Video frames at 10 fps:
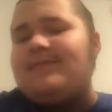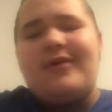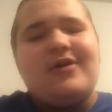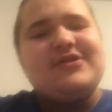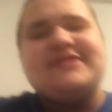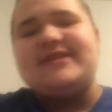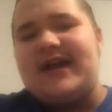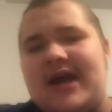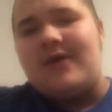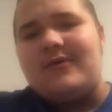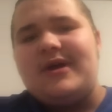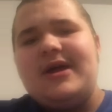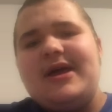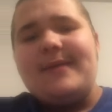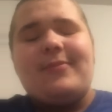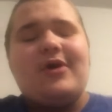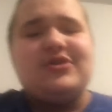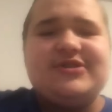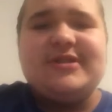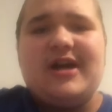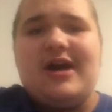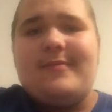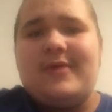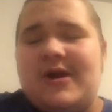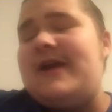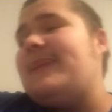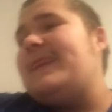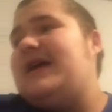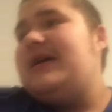parts stick out and parts stick up. All right.